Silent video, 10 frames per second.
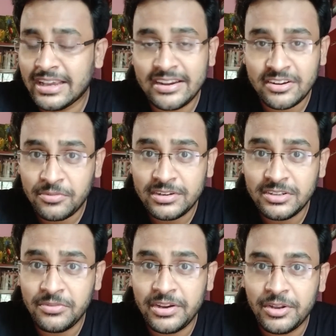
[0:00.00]
They can refer
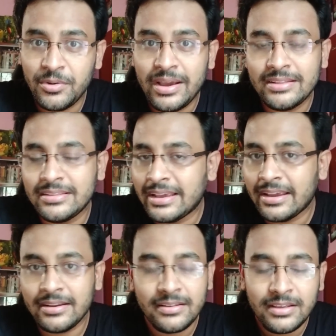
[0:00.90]
the video and they
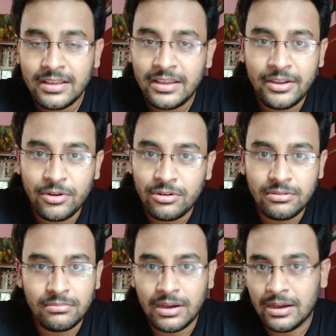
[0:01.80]
can, you
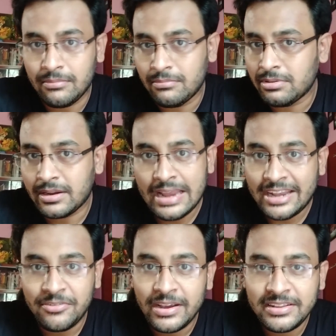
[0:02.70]
know,
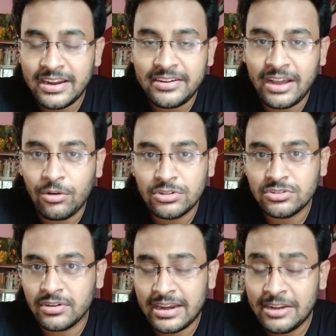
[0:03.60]
clarify their
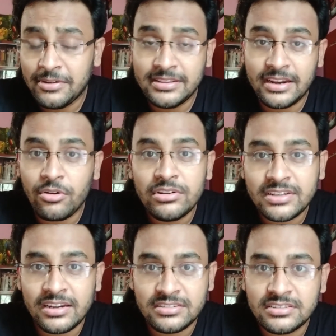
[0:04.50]
doubts or clarify their
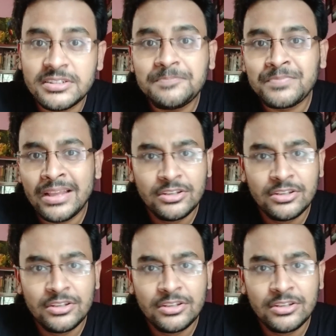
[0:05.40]
concern.